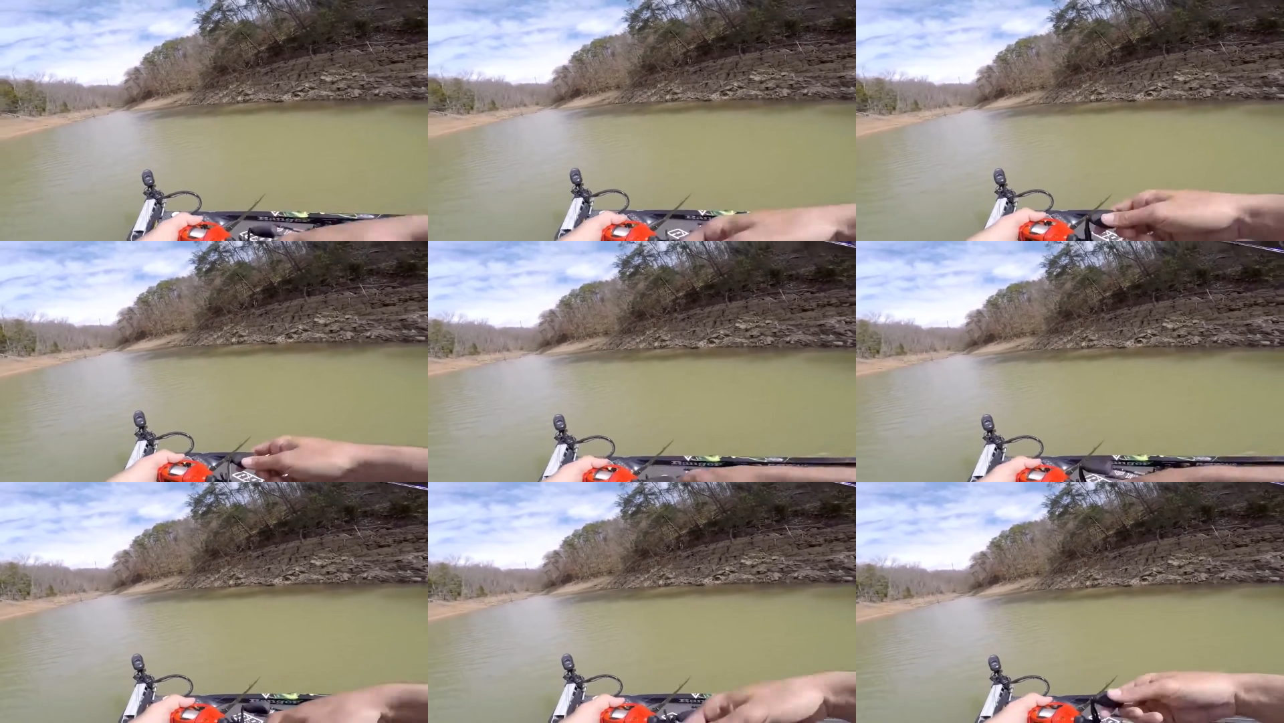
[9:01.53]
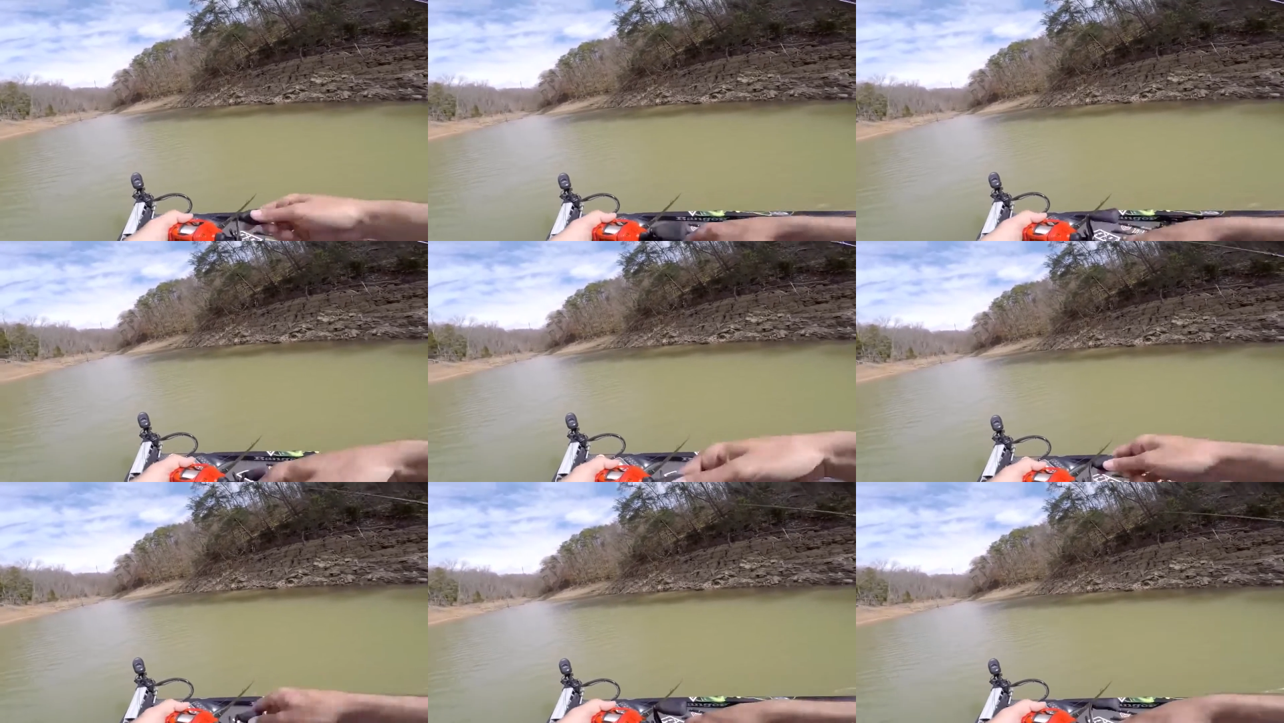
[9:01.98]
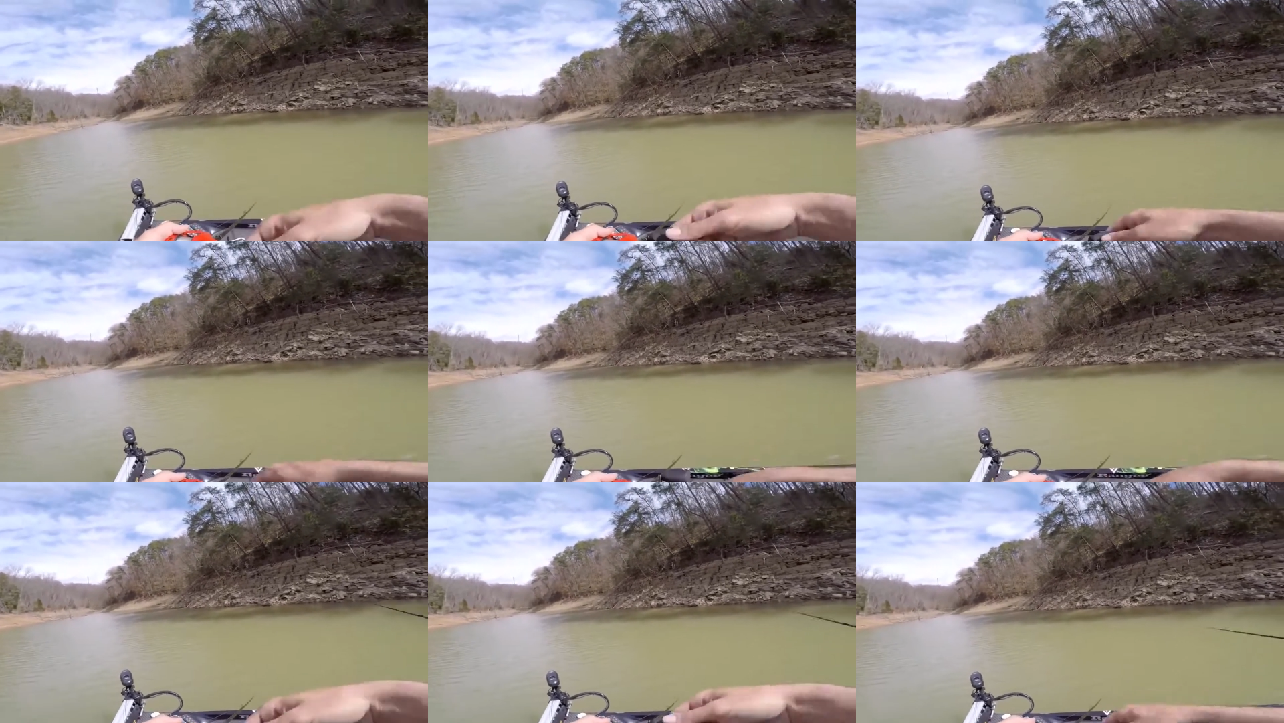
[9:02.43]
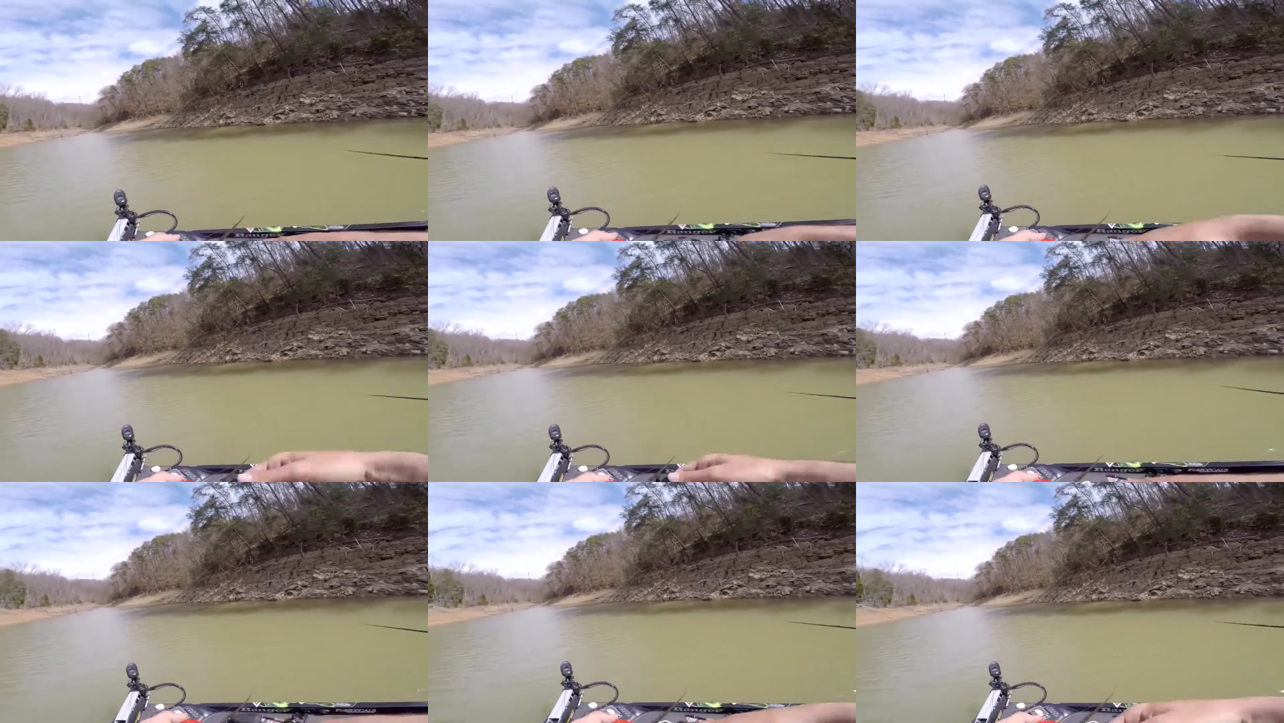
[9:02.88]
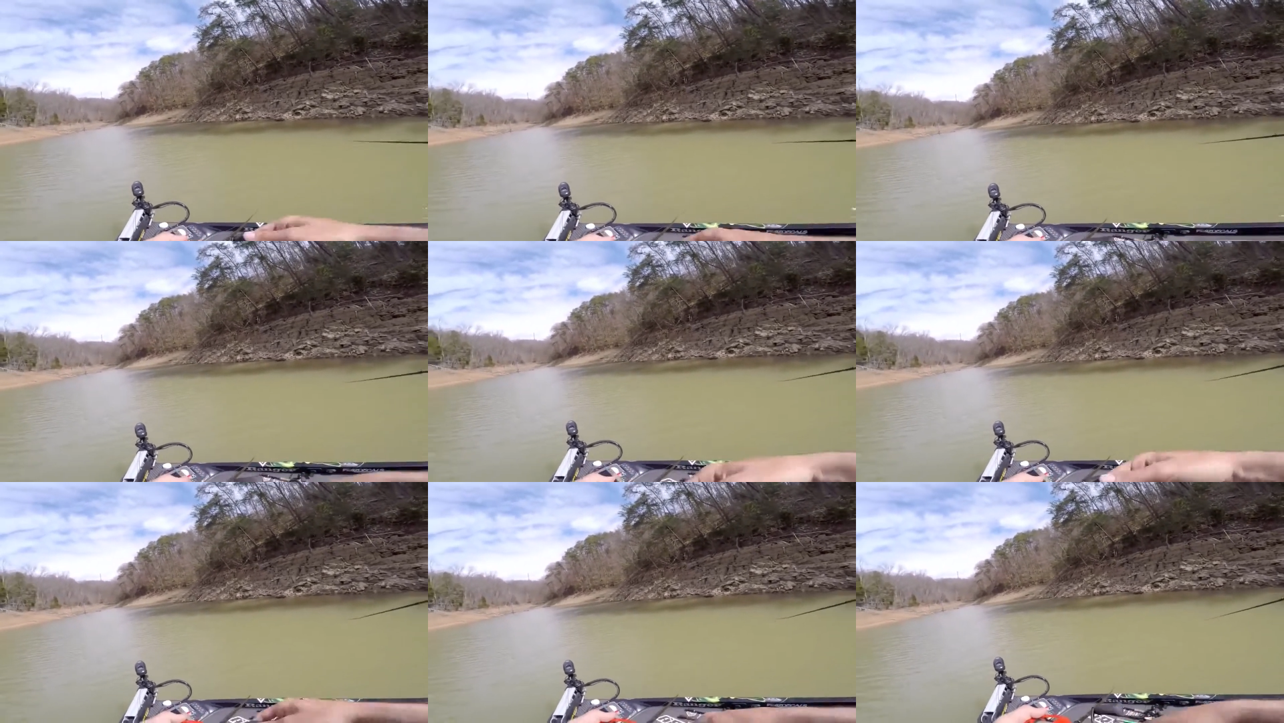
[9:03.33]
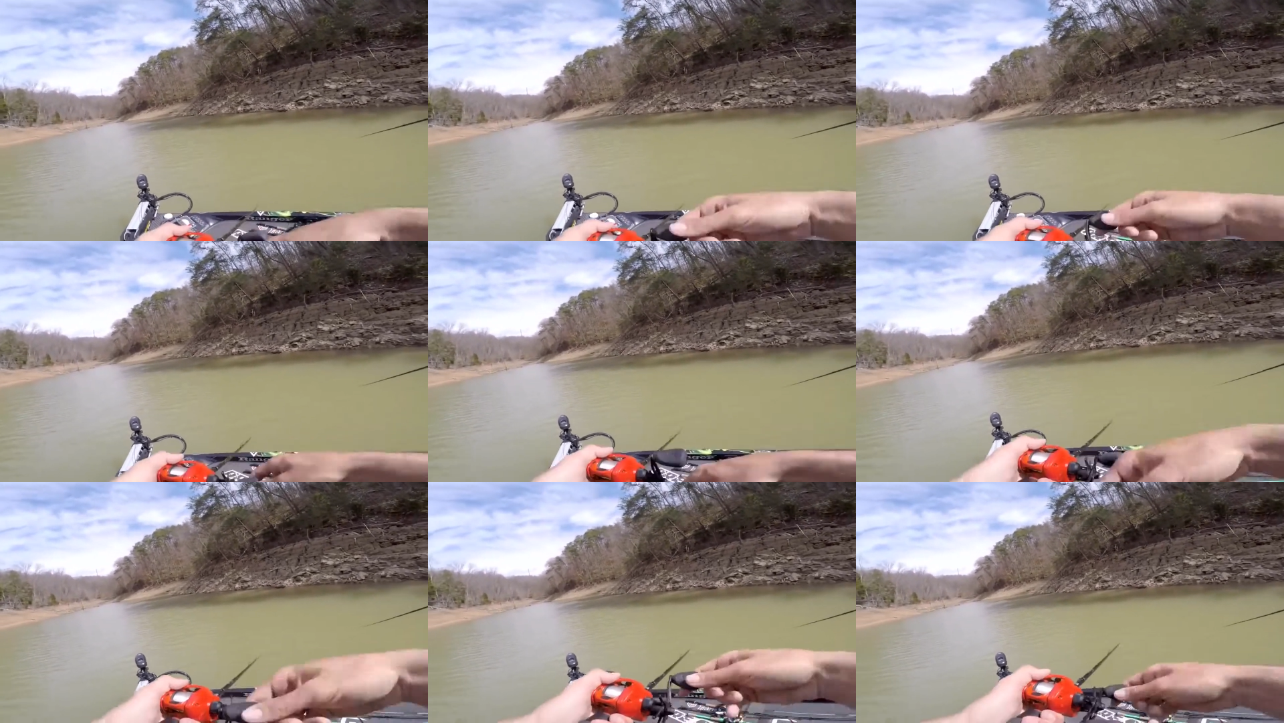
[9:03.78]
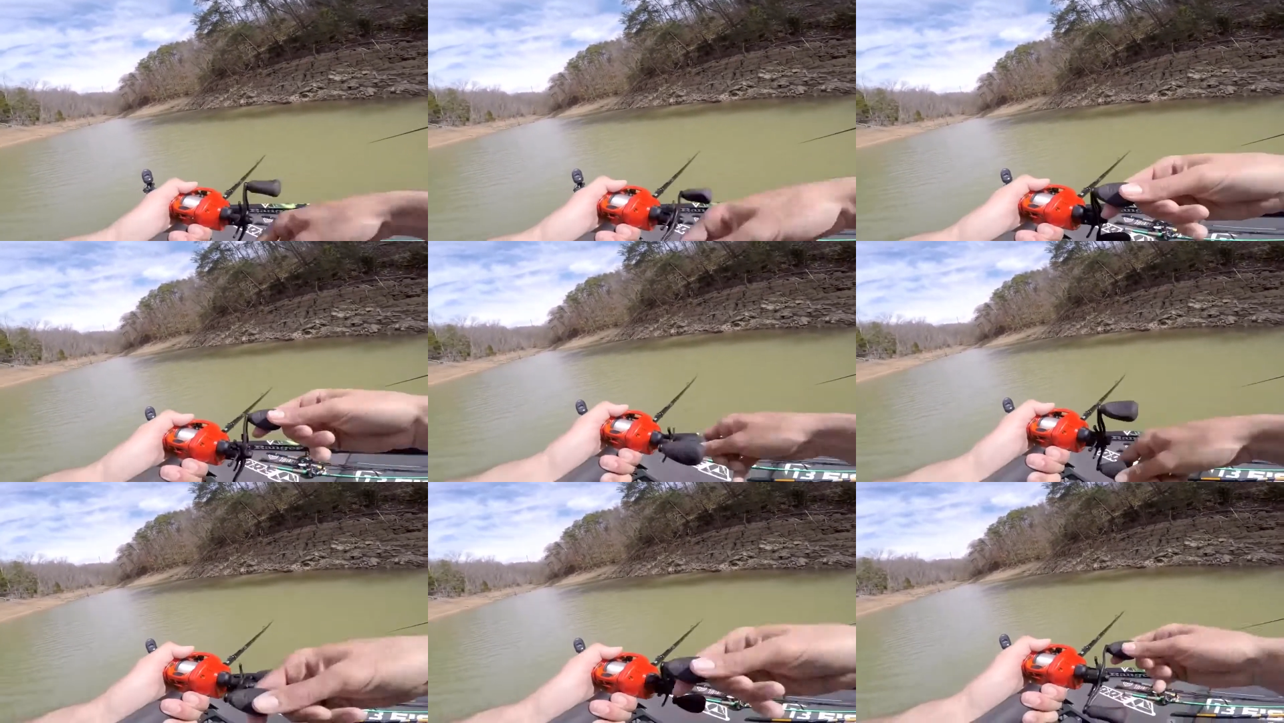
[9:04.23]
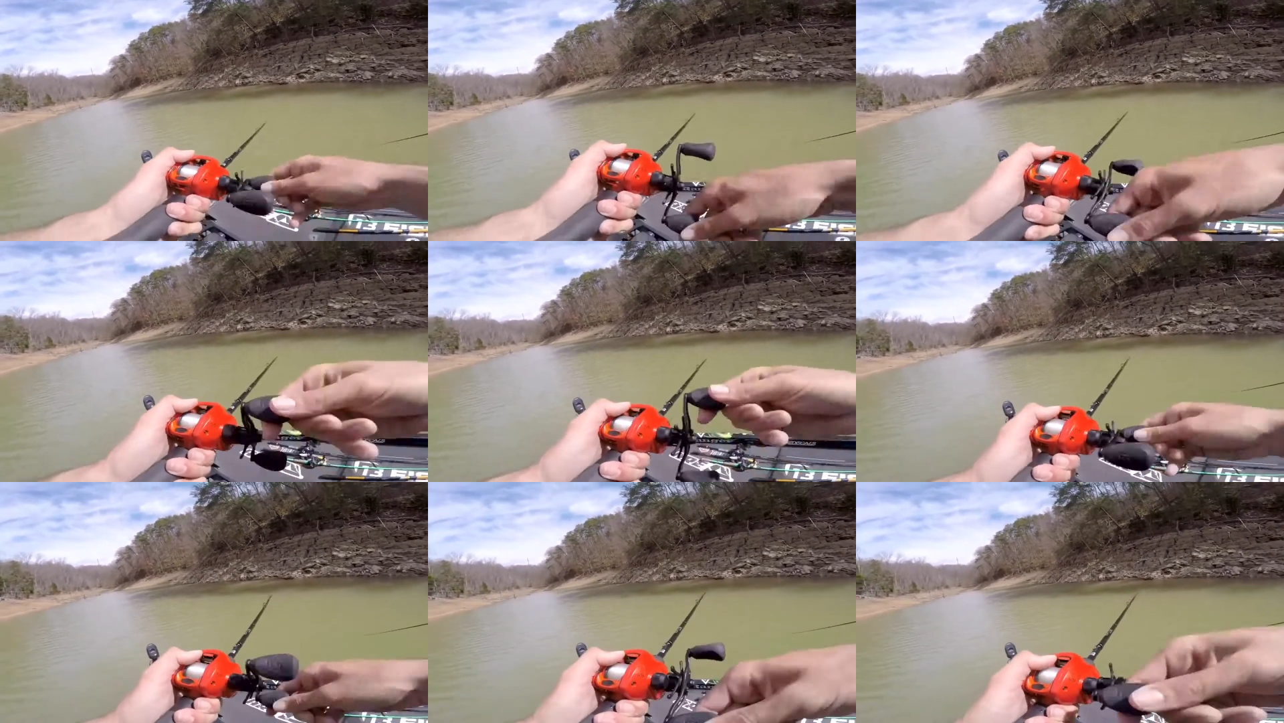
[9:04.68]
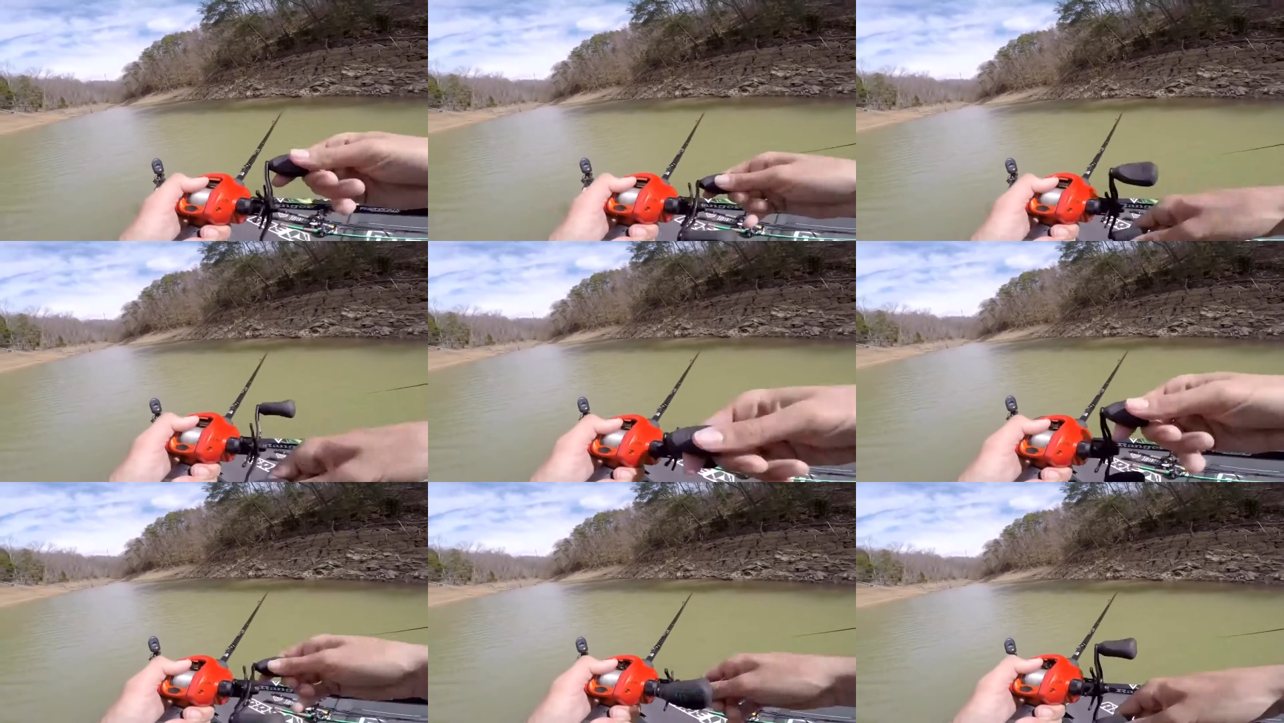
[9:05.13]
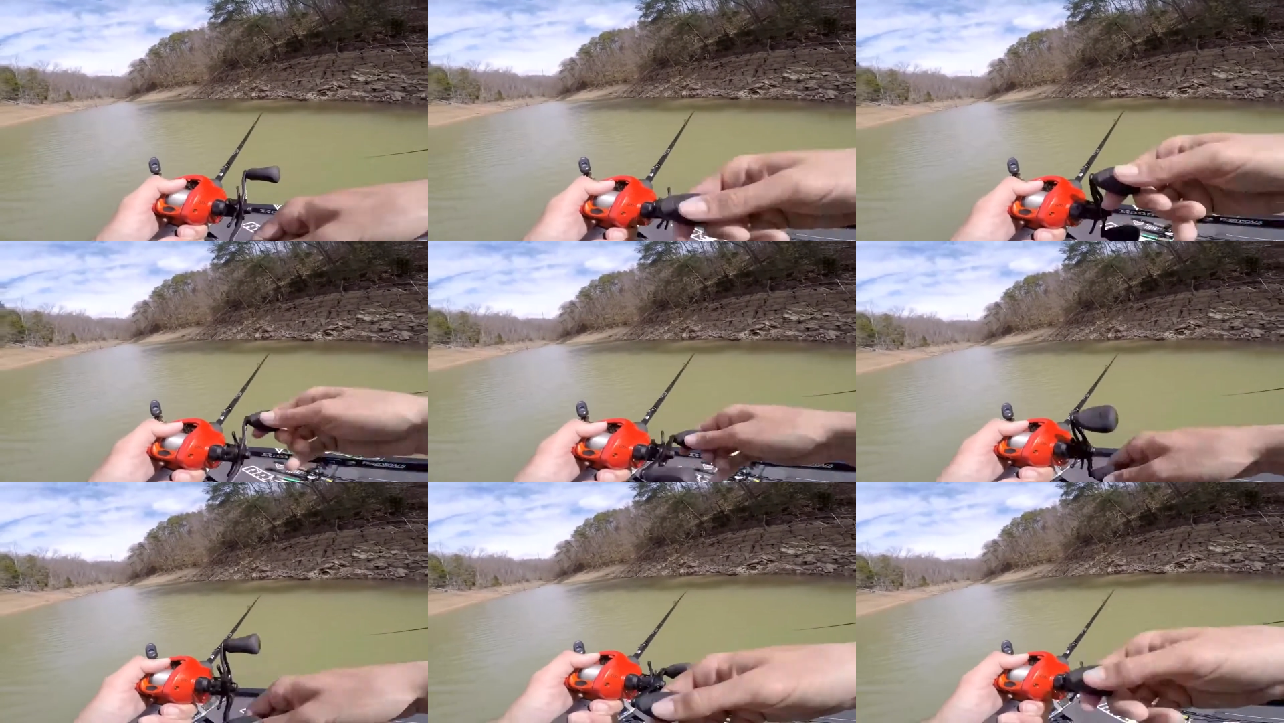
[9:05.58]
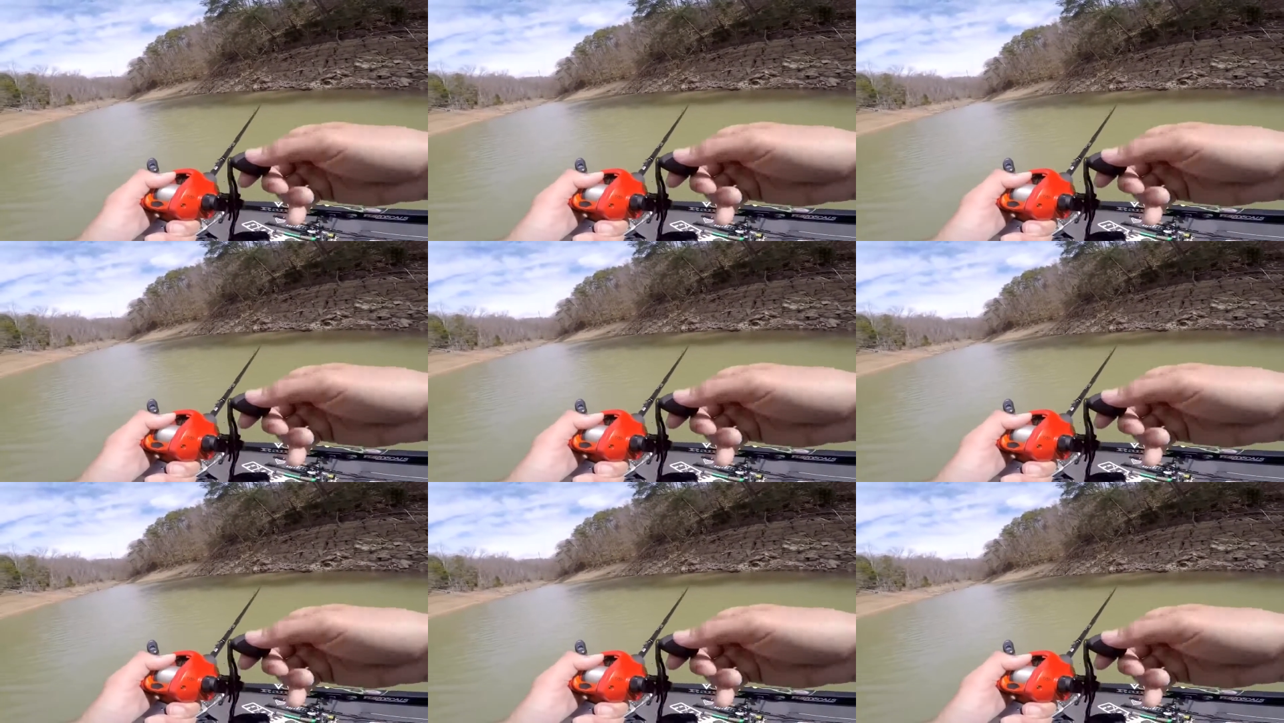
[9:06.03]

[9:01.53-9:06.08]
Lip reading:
No face is visible, so there are no lips to read.